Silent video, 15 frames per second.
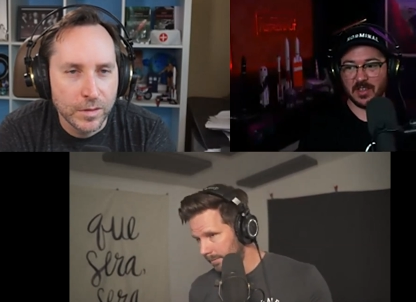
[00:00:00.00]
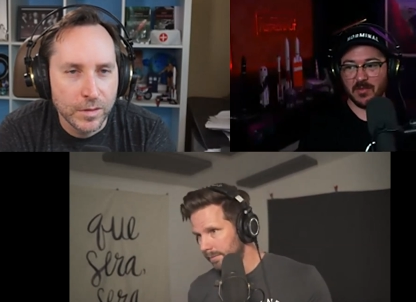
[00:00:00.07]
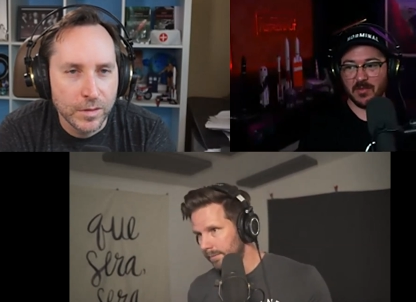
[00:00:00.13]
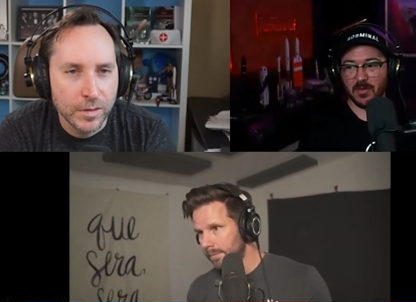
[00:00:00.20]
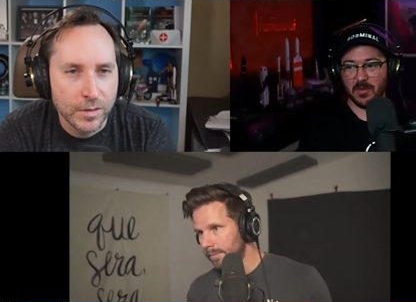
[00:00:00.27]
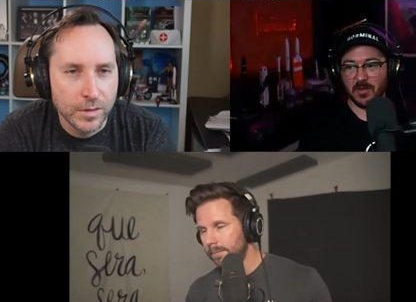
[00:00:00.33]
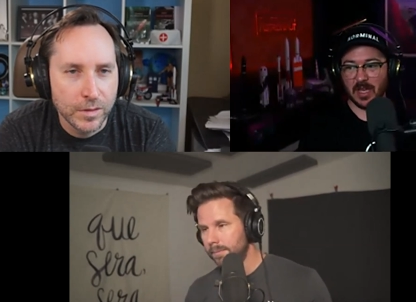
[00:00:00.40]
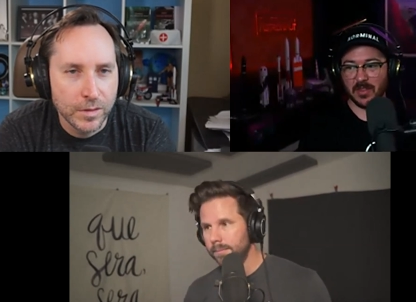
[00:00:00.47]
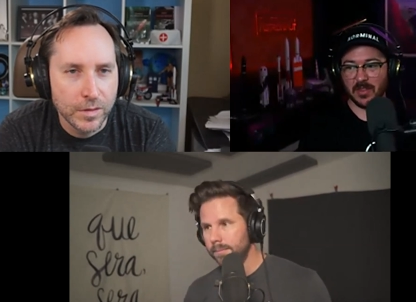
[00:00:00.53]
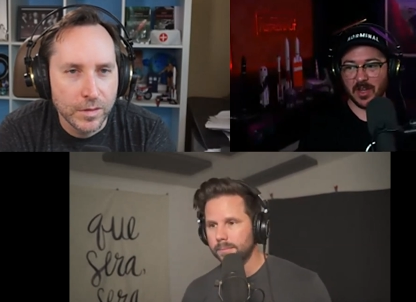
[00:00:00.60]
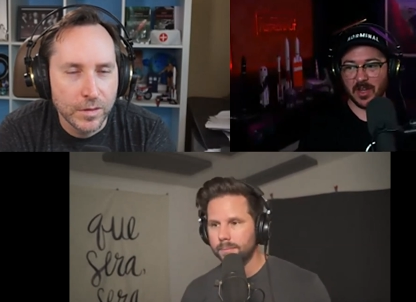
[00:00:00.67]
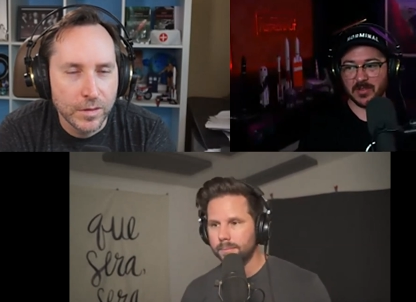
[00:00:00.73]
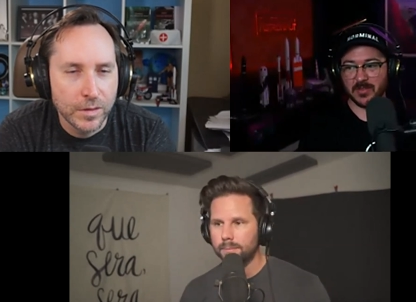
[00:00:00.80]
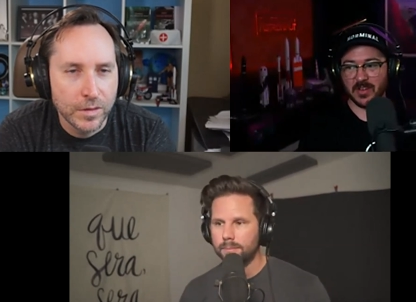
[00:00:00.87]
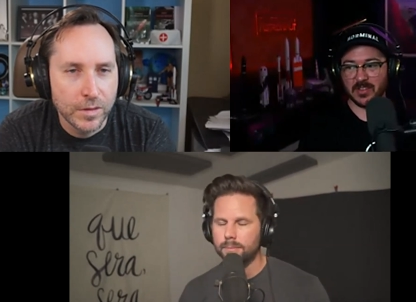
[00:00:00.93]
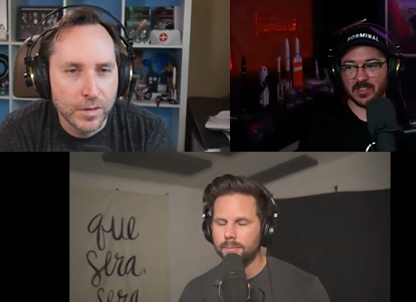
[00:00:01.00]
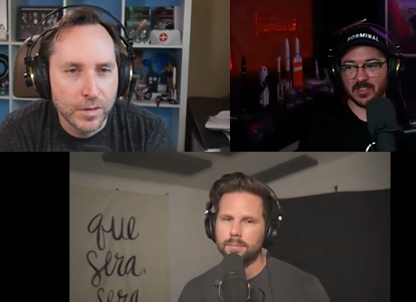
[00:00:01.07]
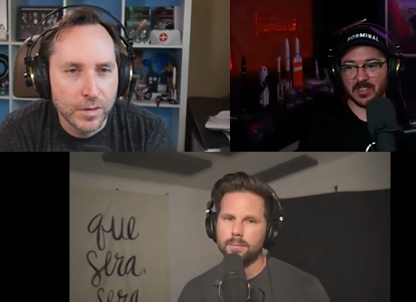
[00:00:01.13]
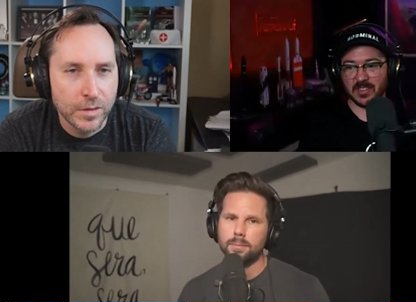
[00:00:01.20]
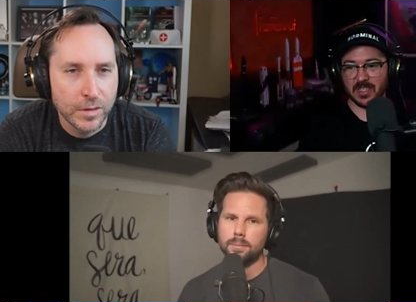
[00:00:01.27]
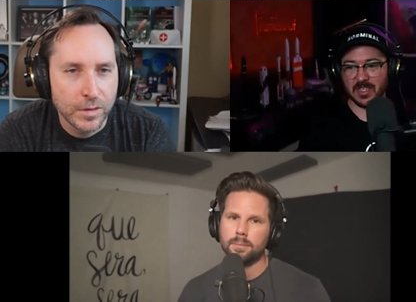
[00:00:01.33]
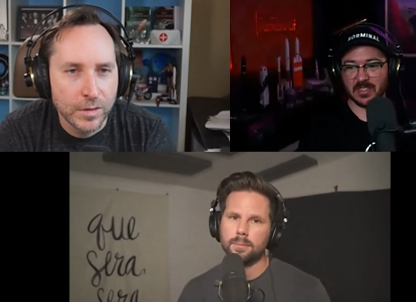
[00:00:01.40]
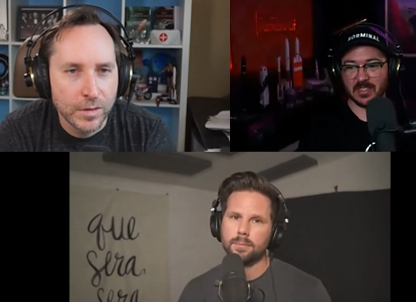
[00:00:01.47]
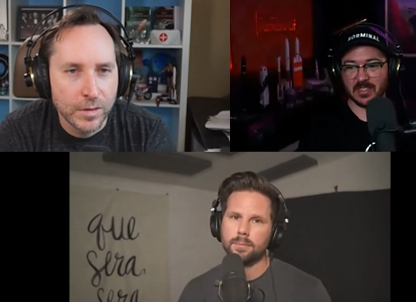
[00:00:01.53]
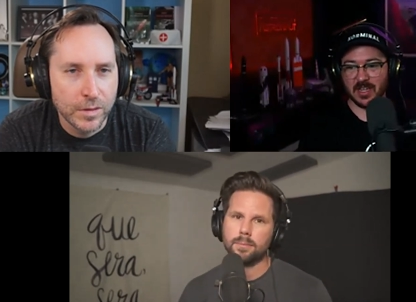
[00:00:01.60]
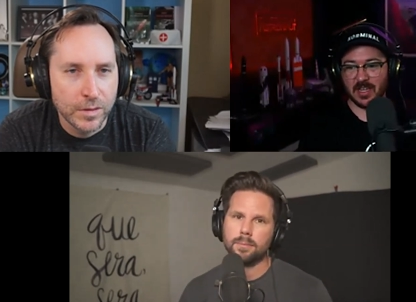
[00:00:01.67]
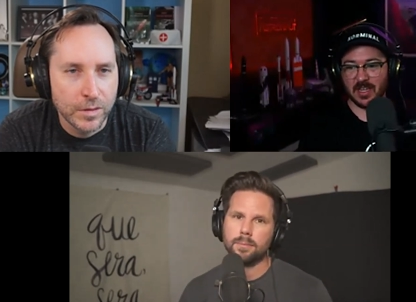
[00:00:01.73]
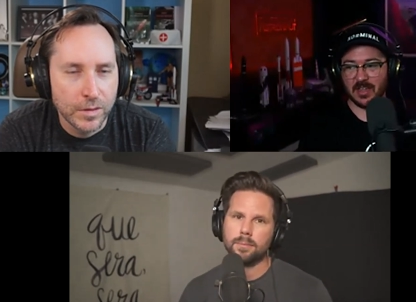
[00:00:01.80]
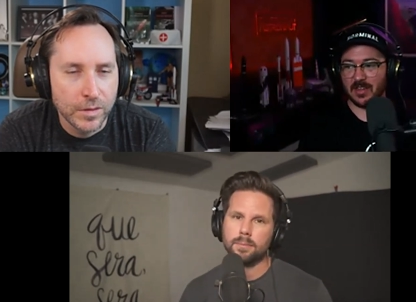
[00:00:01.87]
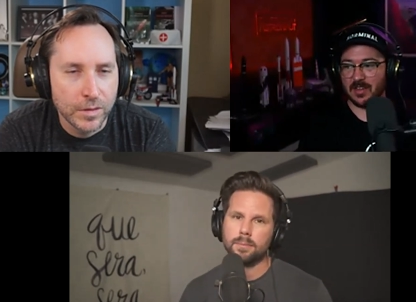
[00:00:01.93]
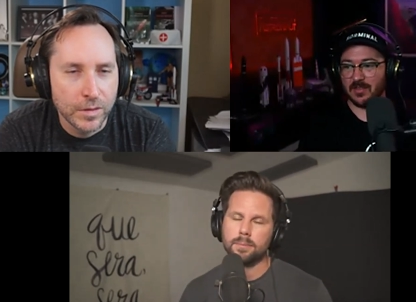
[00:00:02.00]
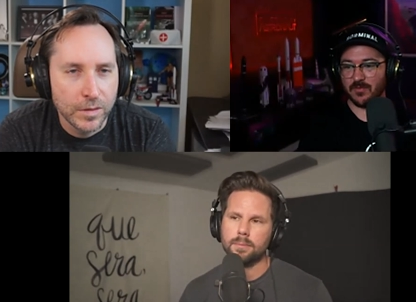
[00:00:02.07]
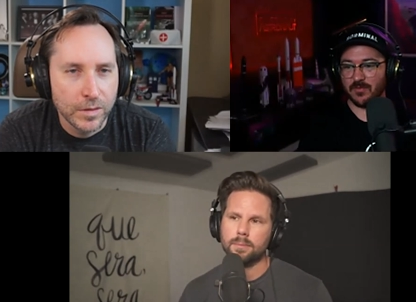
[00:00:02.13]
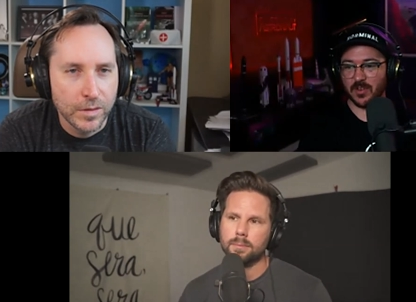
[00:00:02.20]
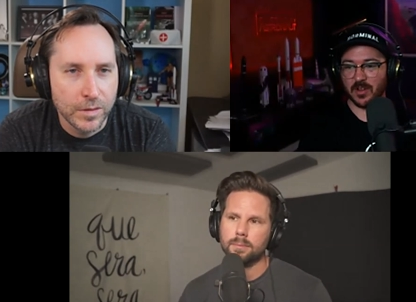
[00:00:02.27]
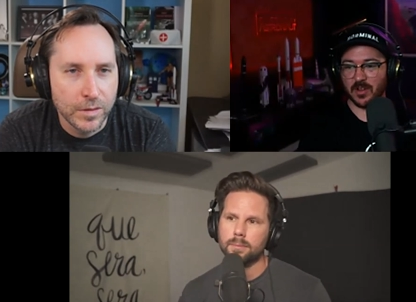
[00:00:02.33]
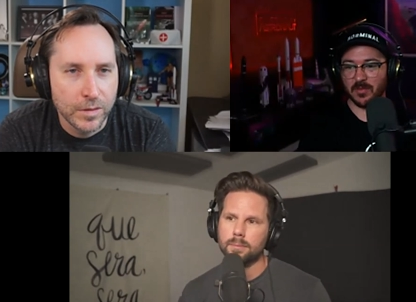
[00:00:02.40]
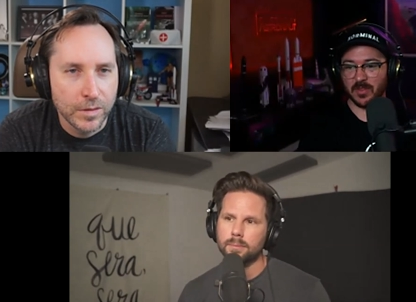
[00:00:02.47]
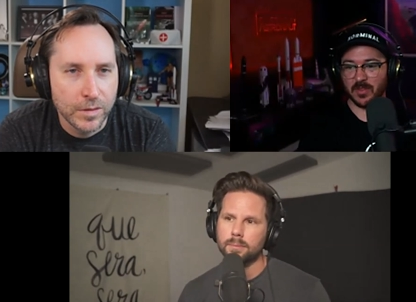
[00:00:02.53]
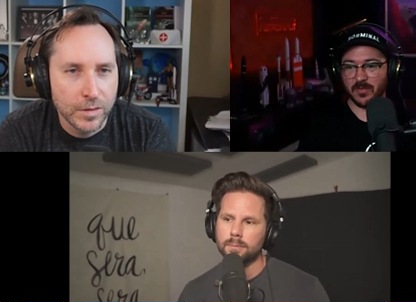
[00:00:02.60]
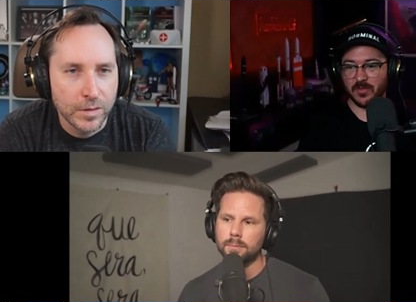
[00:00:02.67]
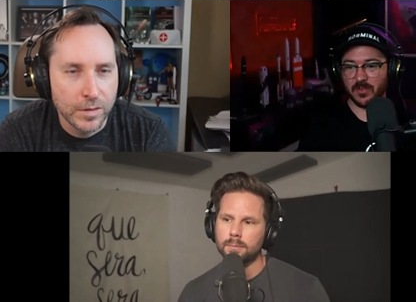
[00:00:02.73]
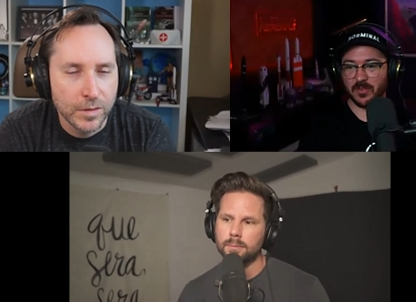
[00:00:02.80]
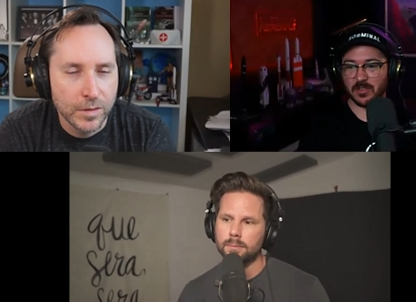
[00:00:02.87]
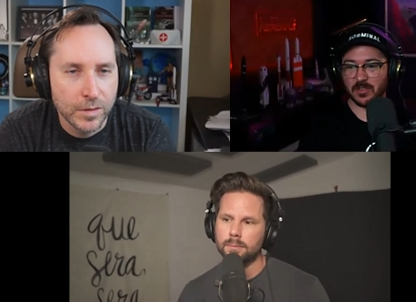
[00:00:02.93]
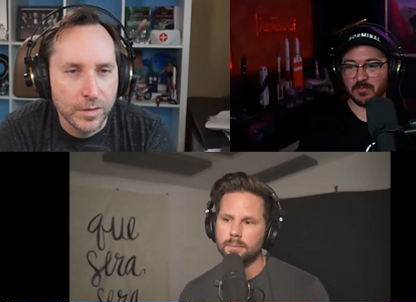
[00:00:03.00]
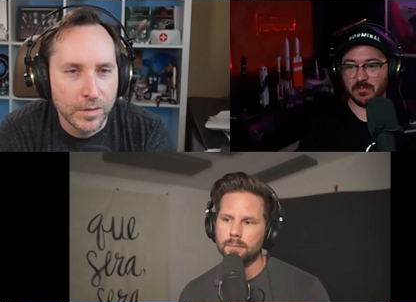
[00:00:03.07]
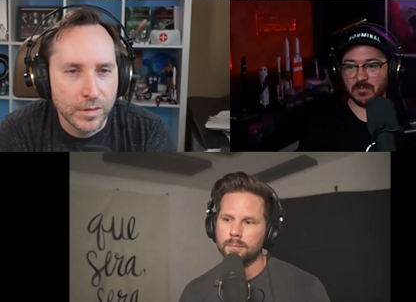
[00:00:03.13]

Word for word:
Speaker 1: We will gather observations and data tonight from the first